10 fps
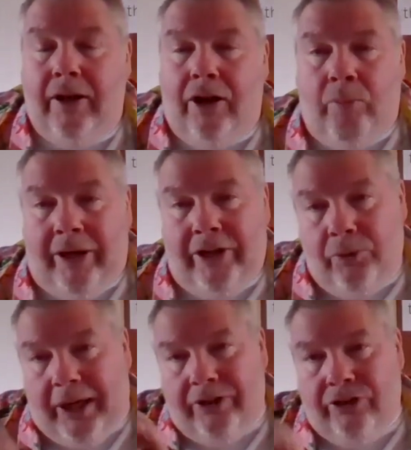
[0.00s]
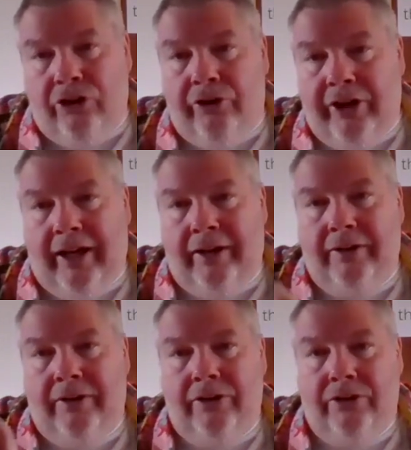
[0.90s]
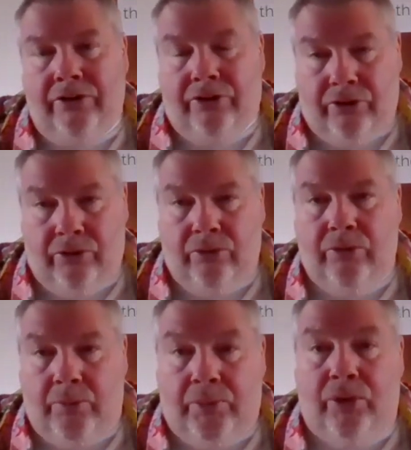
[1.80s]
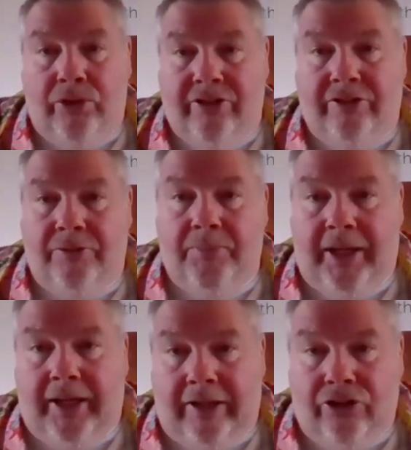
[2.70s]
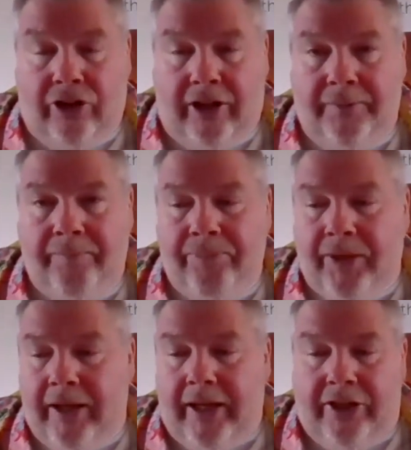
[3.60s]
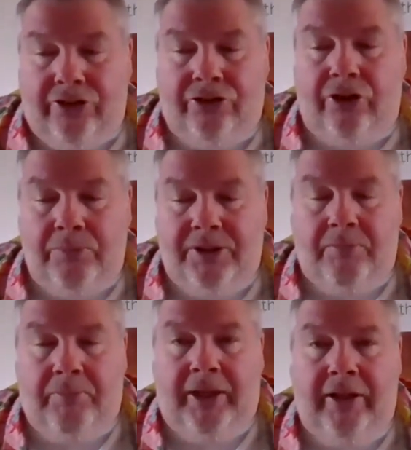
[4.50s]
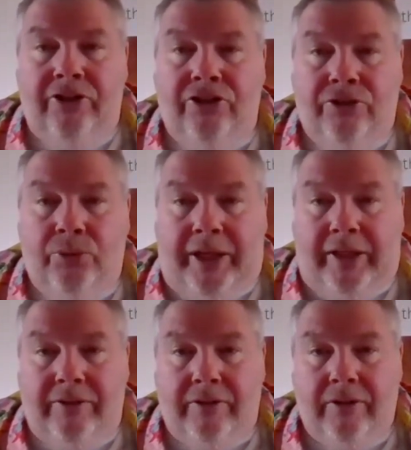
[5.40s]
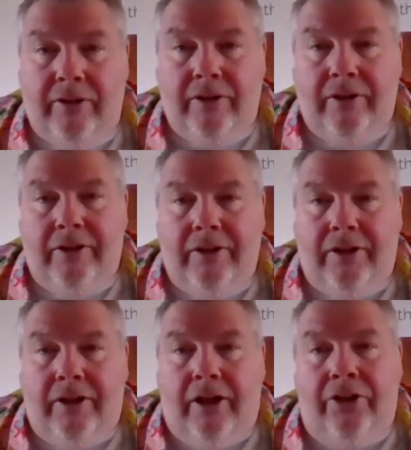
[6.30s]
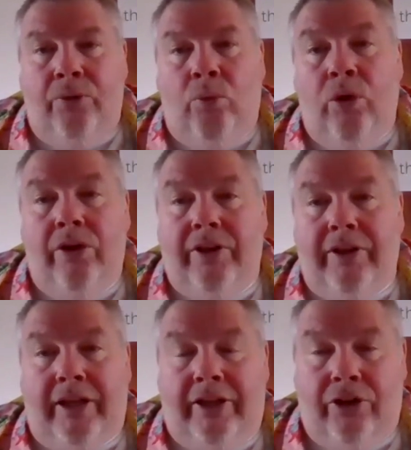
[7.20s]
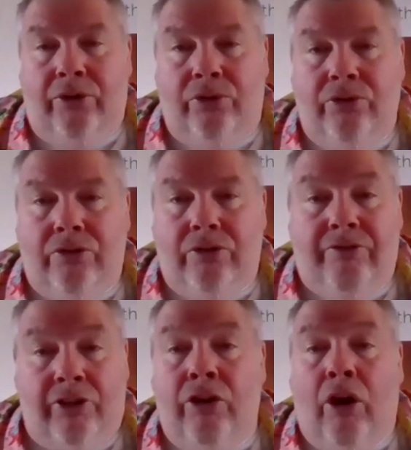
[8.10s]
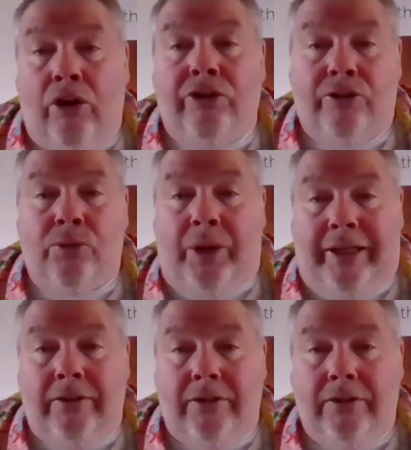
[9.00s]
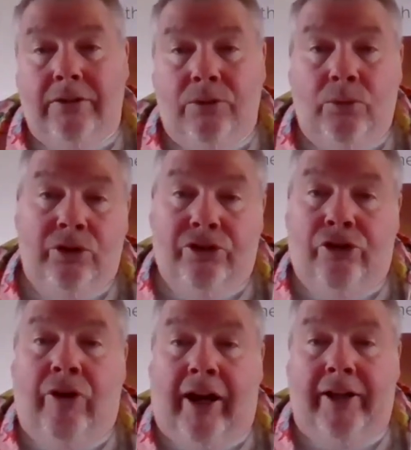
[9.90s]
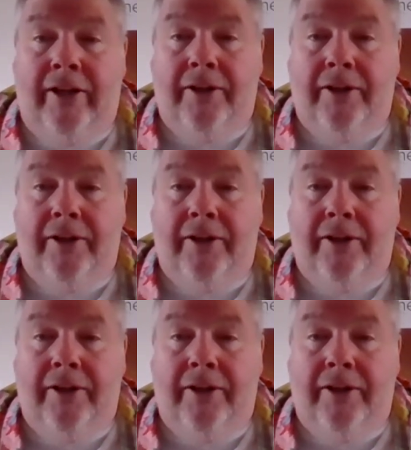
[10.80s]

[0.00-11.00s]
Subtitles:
And when you add coriander to the process of making gin, it stops it being as sweet. And the word that they used for not sweet was dry.